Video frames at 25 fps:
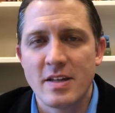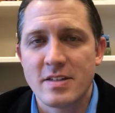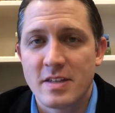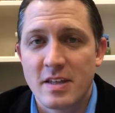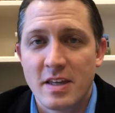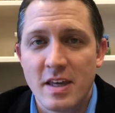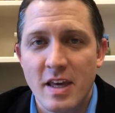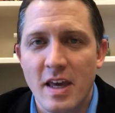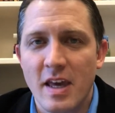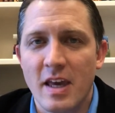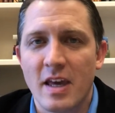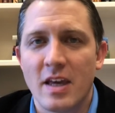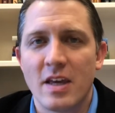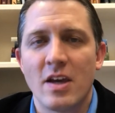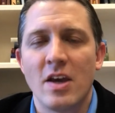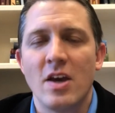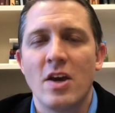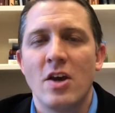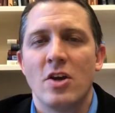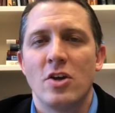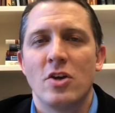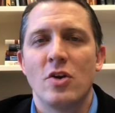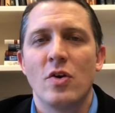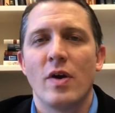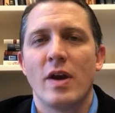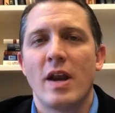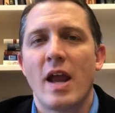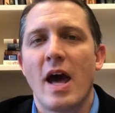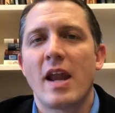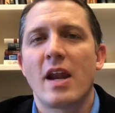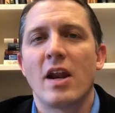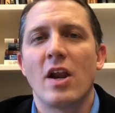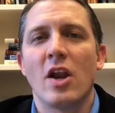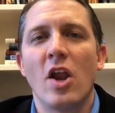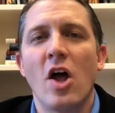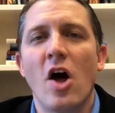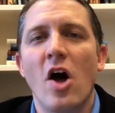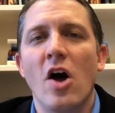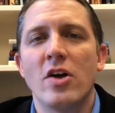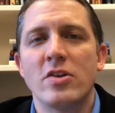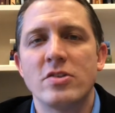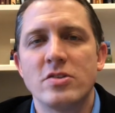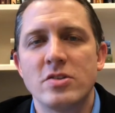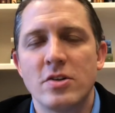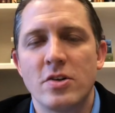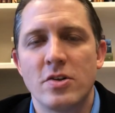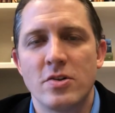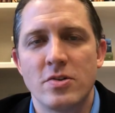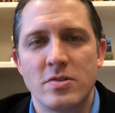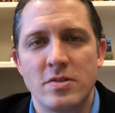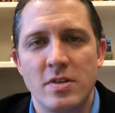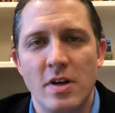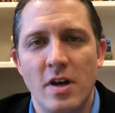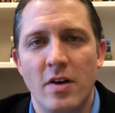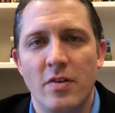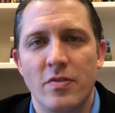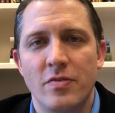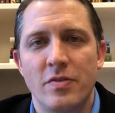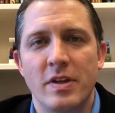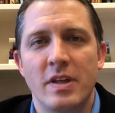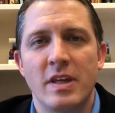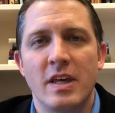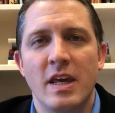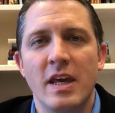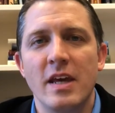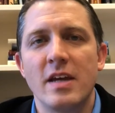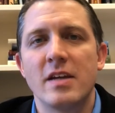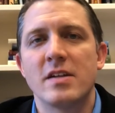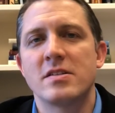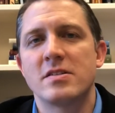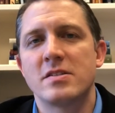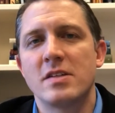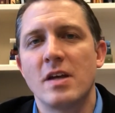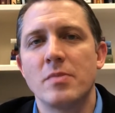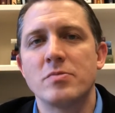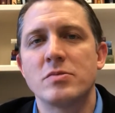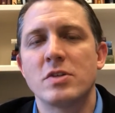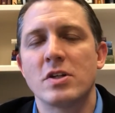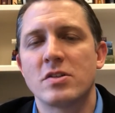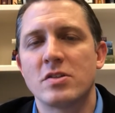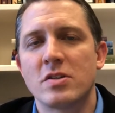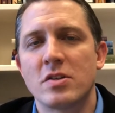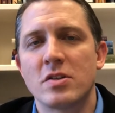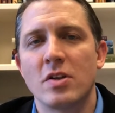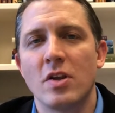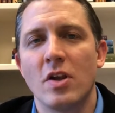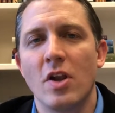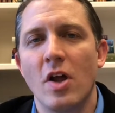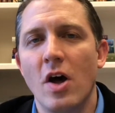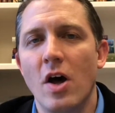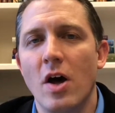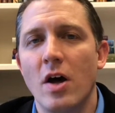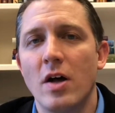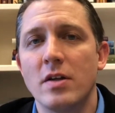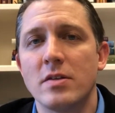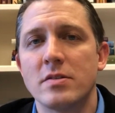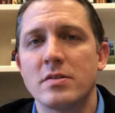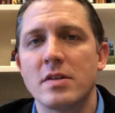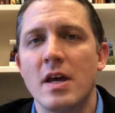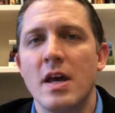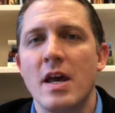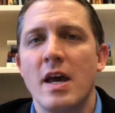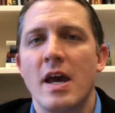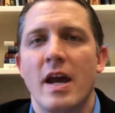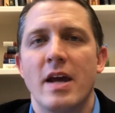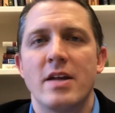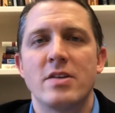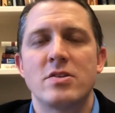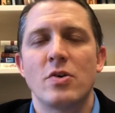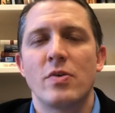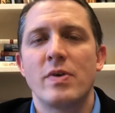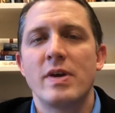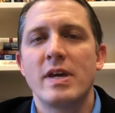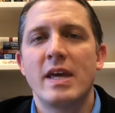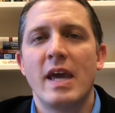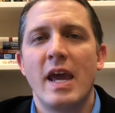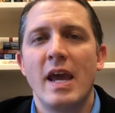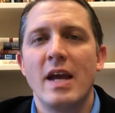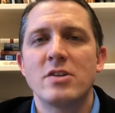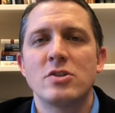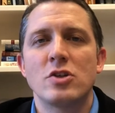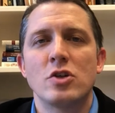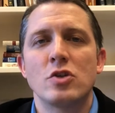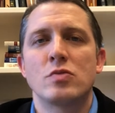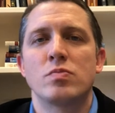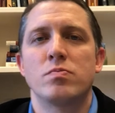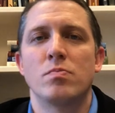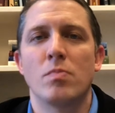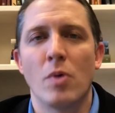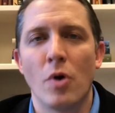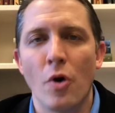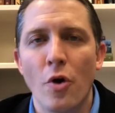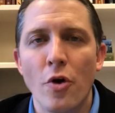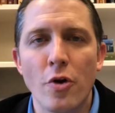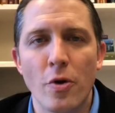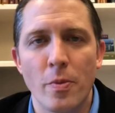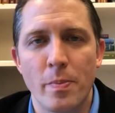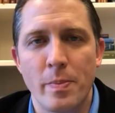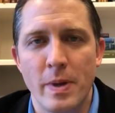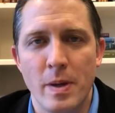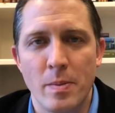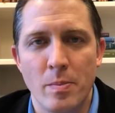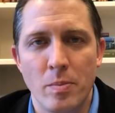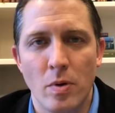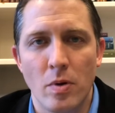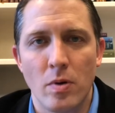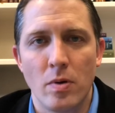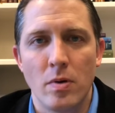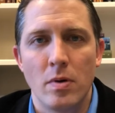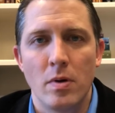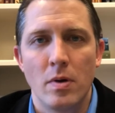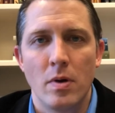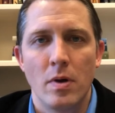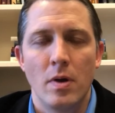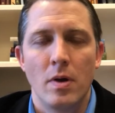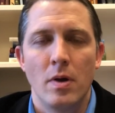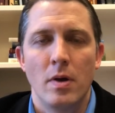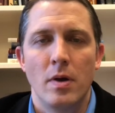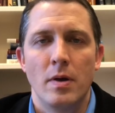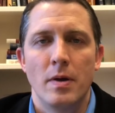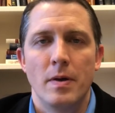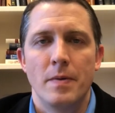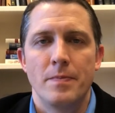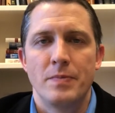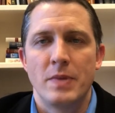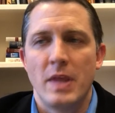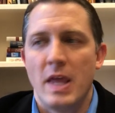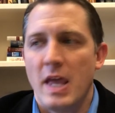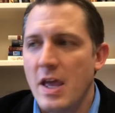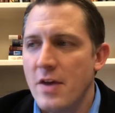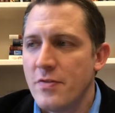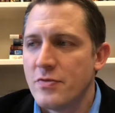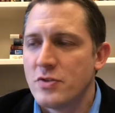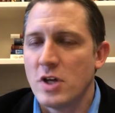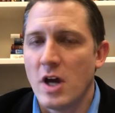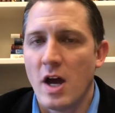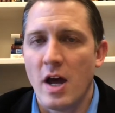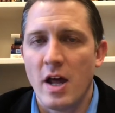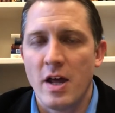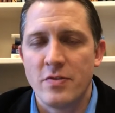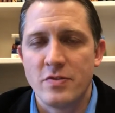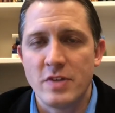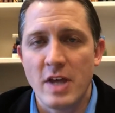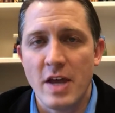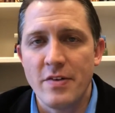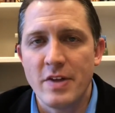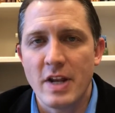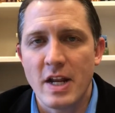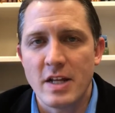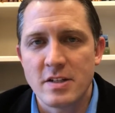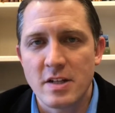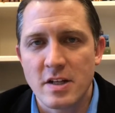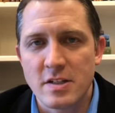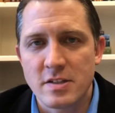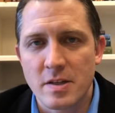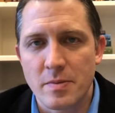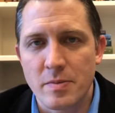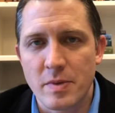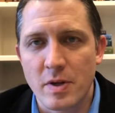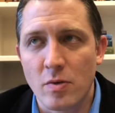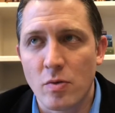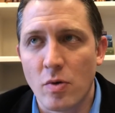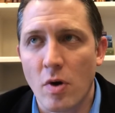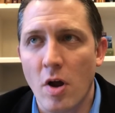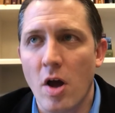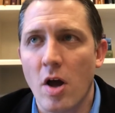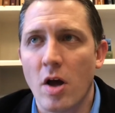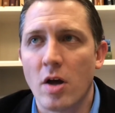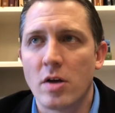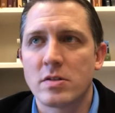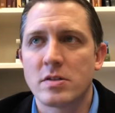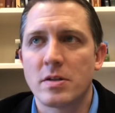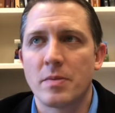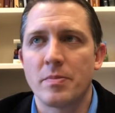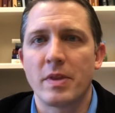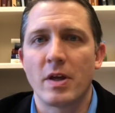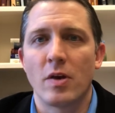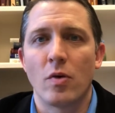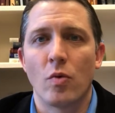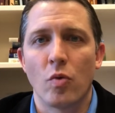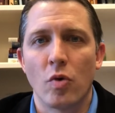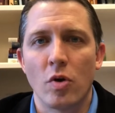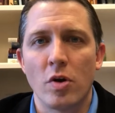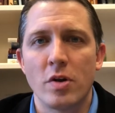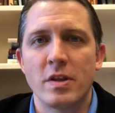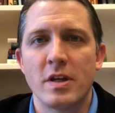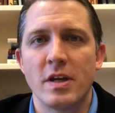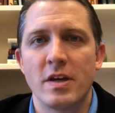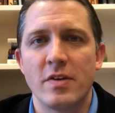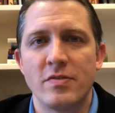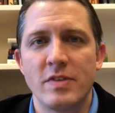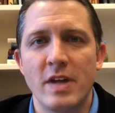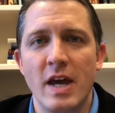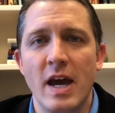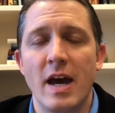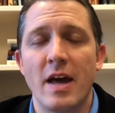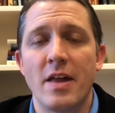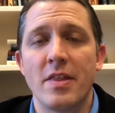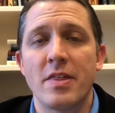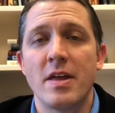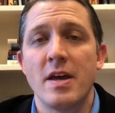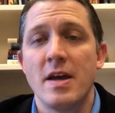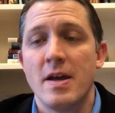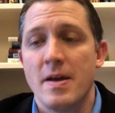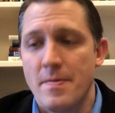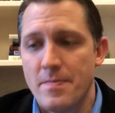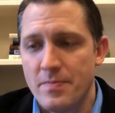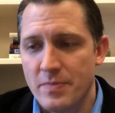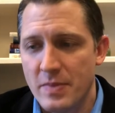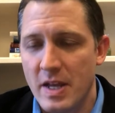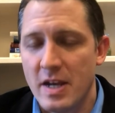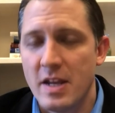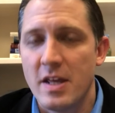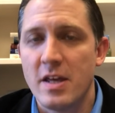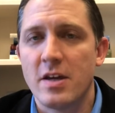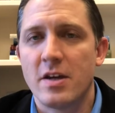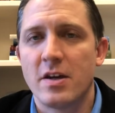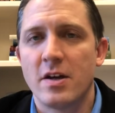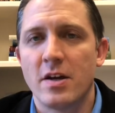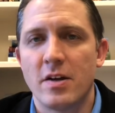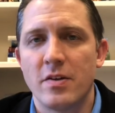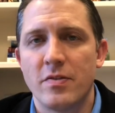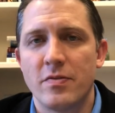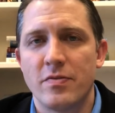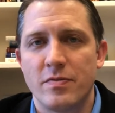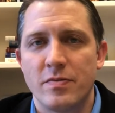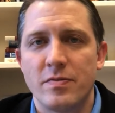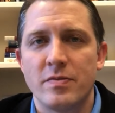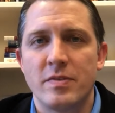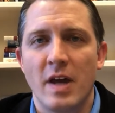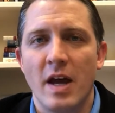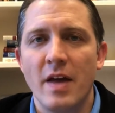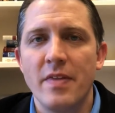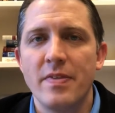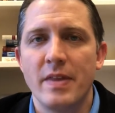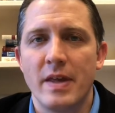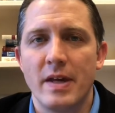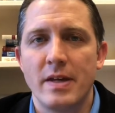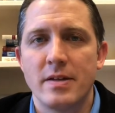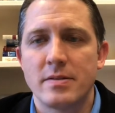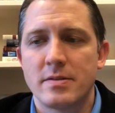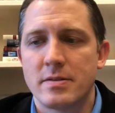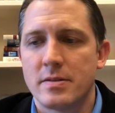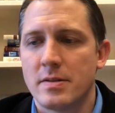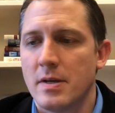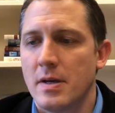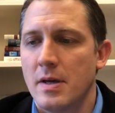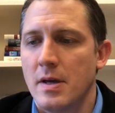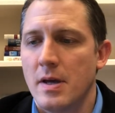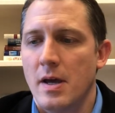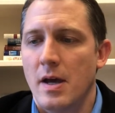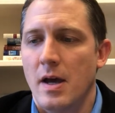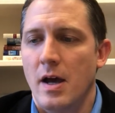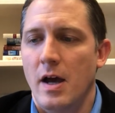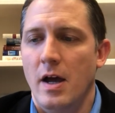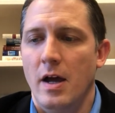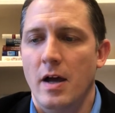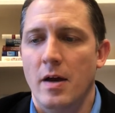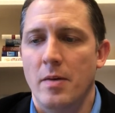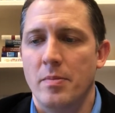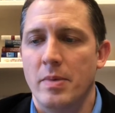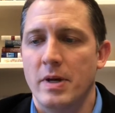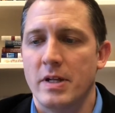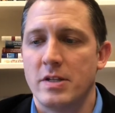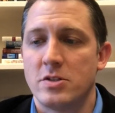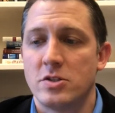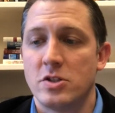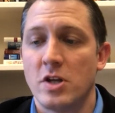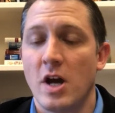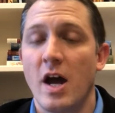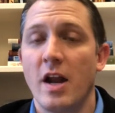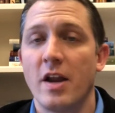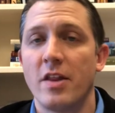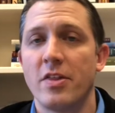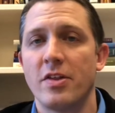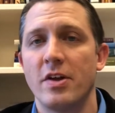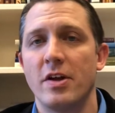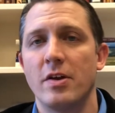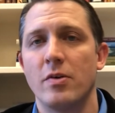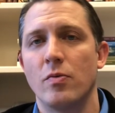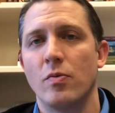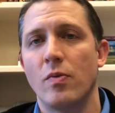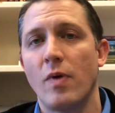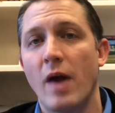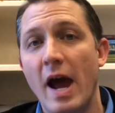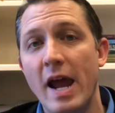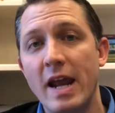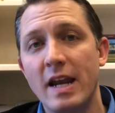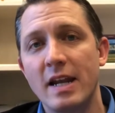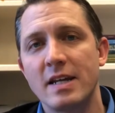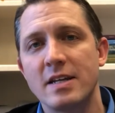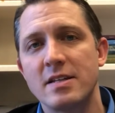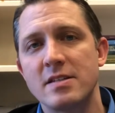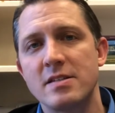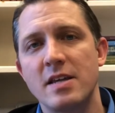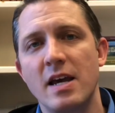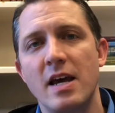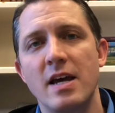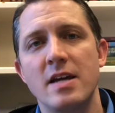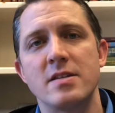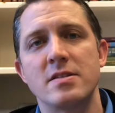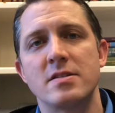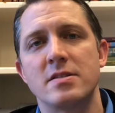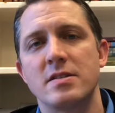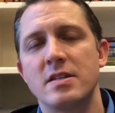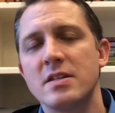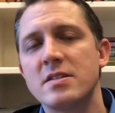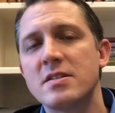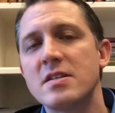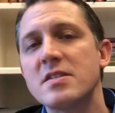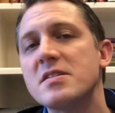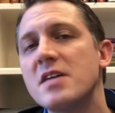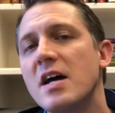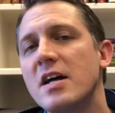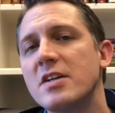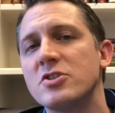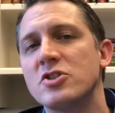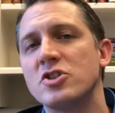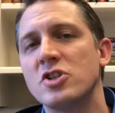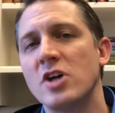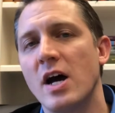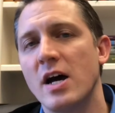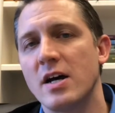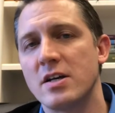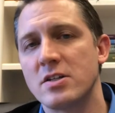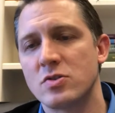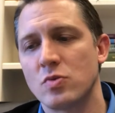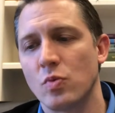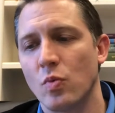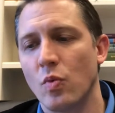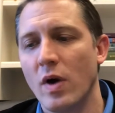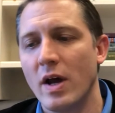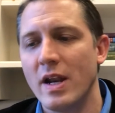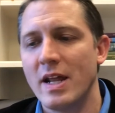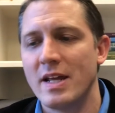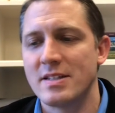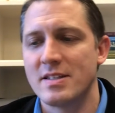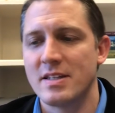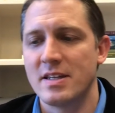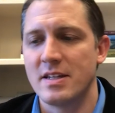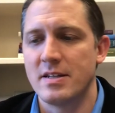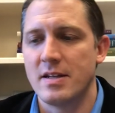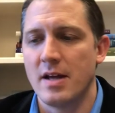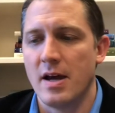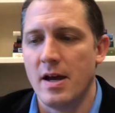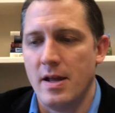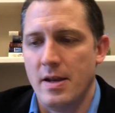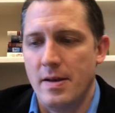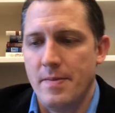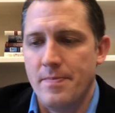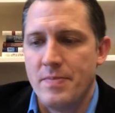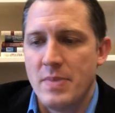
a king, you are not a law unto yourself. The king is subject to the laws. And so he can't just murder people. if David had done something wrong, something worthy of death, then he could have done this. But Jonathan rightly says, this is unjust. What has he done?